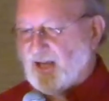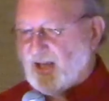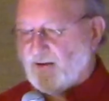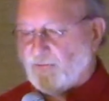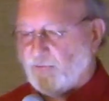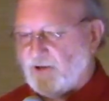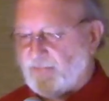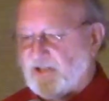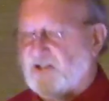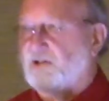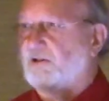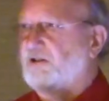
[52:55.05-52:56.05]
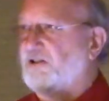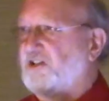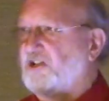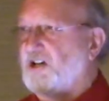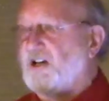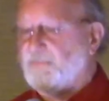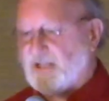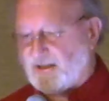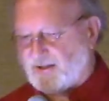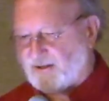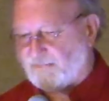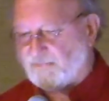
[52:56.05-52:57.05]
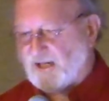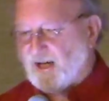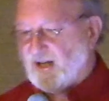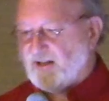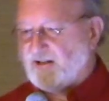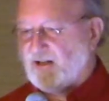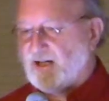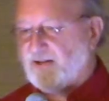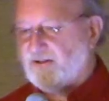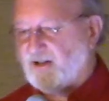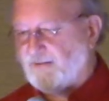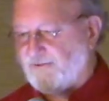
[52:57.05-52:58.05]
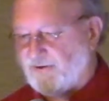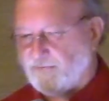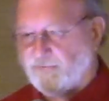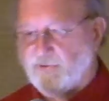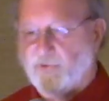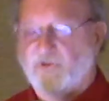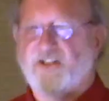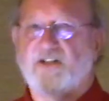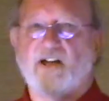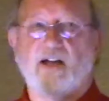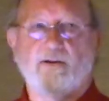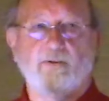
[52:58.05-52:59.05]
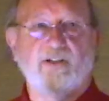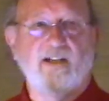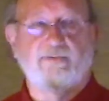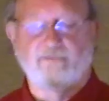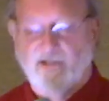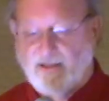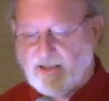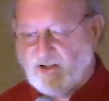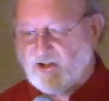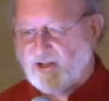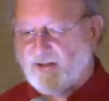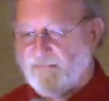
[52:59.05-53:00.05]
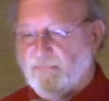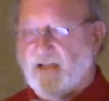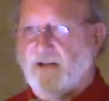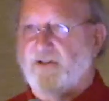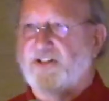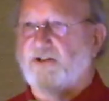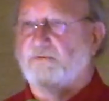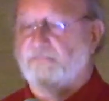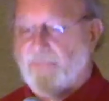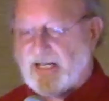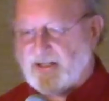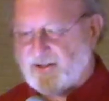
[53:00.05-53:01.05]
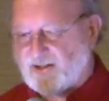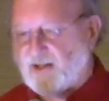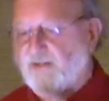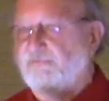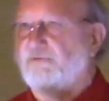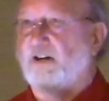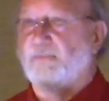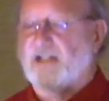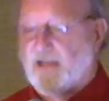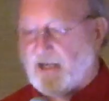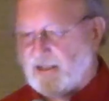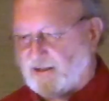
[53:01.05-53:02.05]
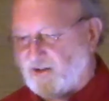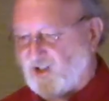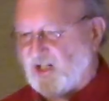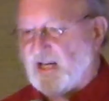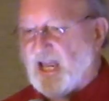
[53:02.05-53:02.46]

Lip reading: One must look to shamanism to uncover the roots, not only of religion, but also medicine, pharmacology,